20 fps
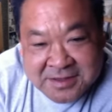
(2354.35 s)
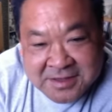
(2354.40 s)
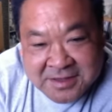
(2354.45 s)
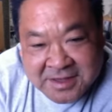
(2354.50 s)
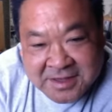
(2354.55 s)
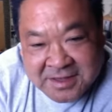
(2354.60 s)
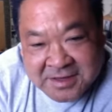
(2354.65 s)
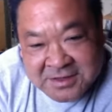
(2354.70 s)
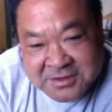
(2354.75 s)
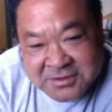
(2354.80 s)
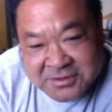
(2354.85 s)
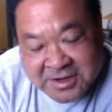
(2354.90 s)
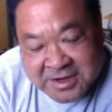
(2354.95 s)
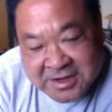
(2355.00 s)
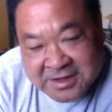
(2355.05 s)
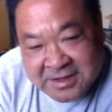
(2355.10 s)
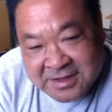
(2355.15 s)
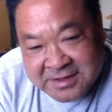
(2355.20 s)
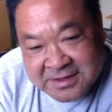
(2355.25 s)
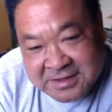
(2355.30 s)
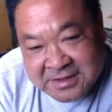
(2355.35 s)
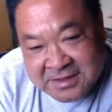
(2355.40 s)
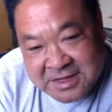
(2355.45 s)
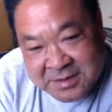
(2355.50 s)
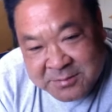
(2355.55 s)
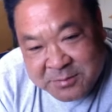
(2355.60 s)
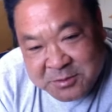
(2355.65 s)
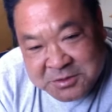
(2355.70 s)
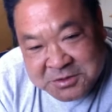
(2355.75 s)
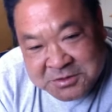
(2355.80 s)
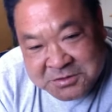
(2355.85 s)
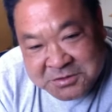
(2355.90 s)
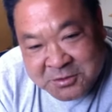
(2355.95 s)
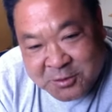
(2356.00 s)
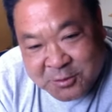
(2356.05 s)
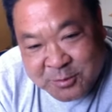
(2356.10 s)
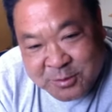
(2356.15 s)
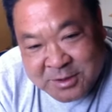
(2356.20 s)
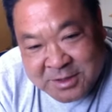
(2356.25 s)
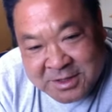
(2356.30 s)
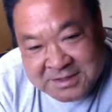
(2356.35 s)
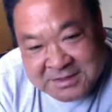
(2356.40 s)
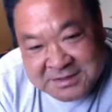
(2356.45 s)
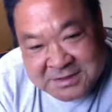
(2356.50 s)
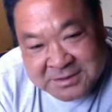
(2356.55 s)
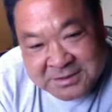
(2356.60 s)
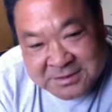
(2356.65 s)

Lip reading: and try to let the temperature normalize a